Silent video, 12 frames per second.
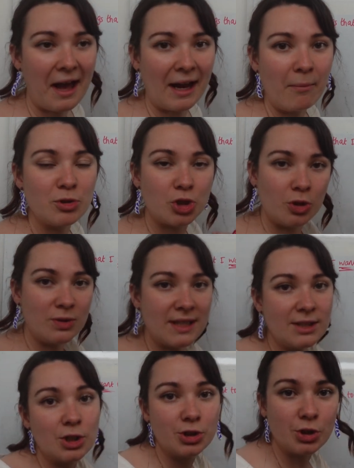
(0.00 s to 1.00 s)
I am
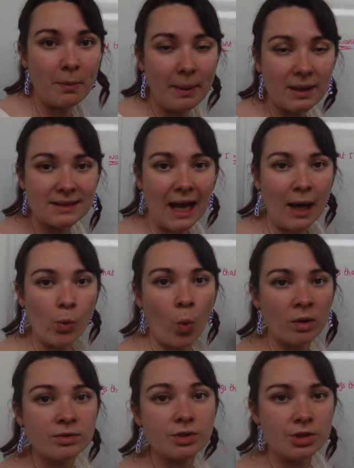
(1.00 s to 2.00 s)
choosing to do them because I
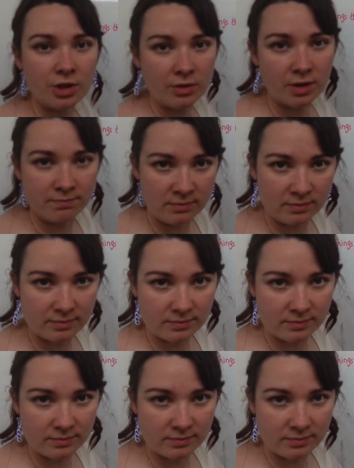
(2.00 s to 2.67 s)
want to do them.